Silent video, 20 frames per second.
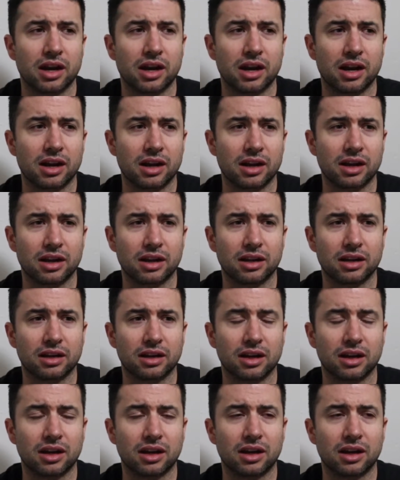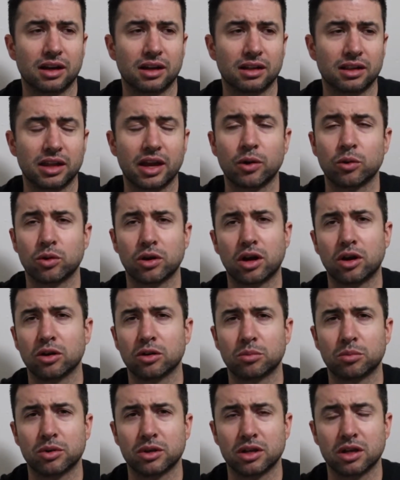and uh, they would
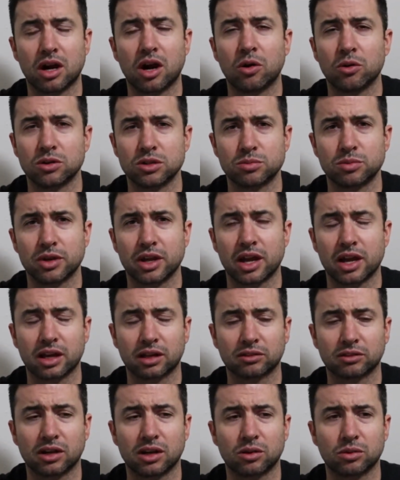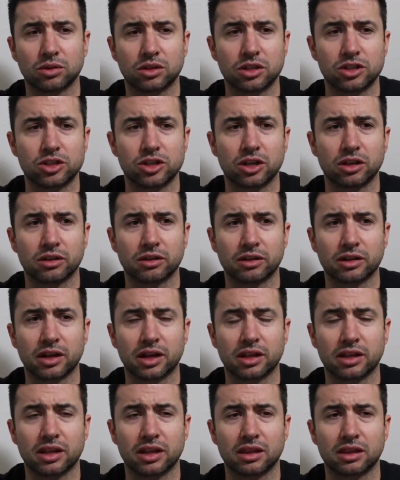always be, always be hanging around with each other.
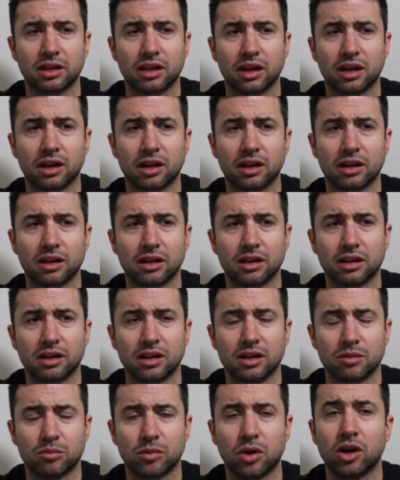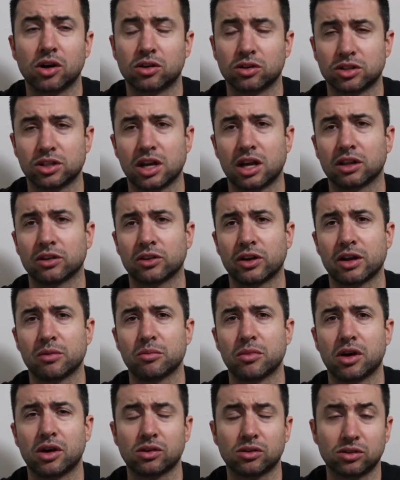And then the, my Uncle Tallaray and
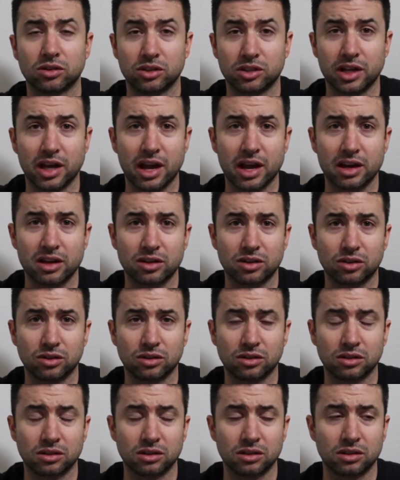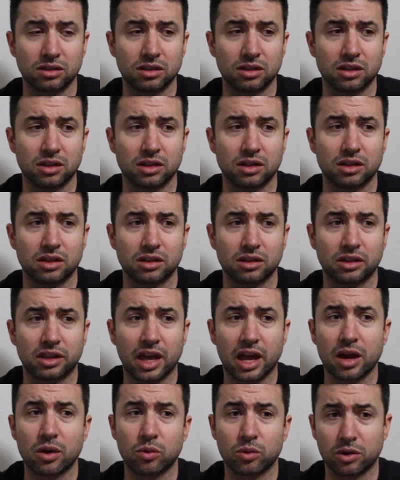my Uncle Daniel,
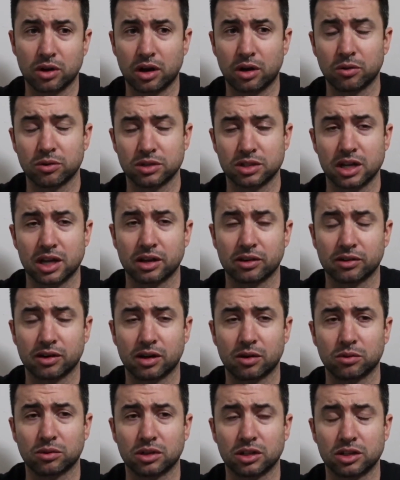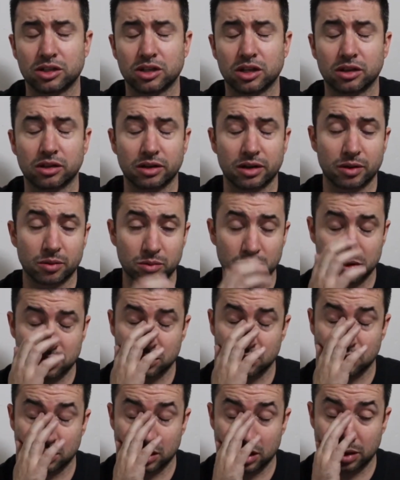they would always hang around with each other. It
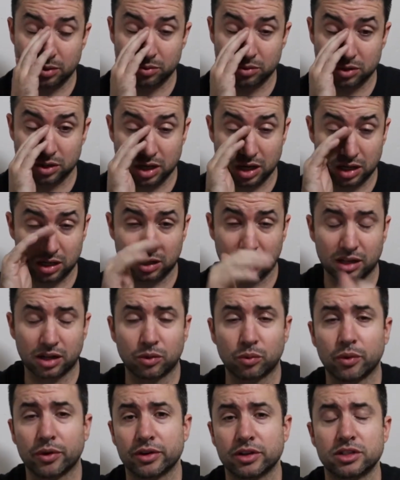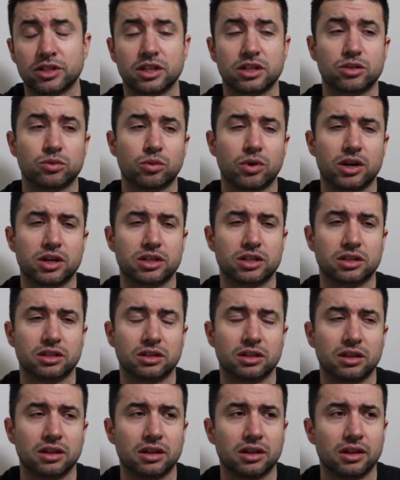was it was kind of like a weird situation.
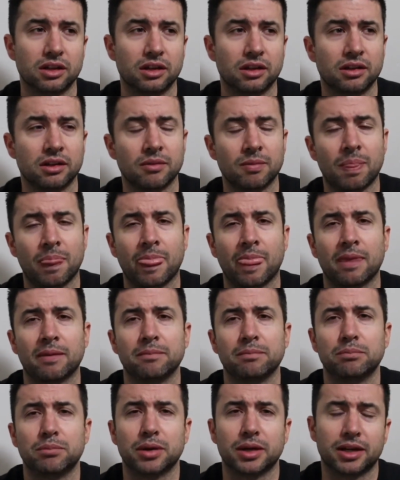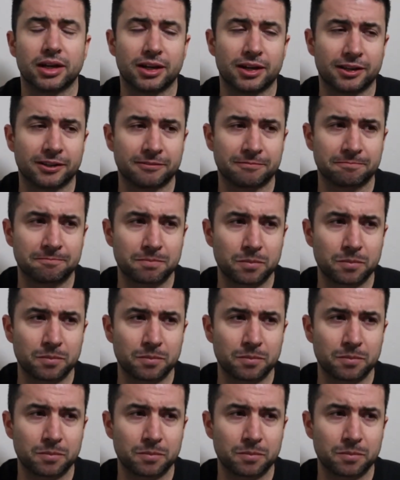But uh,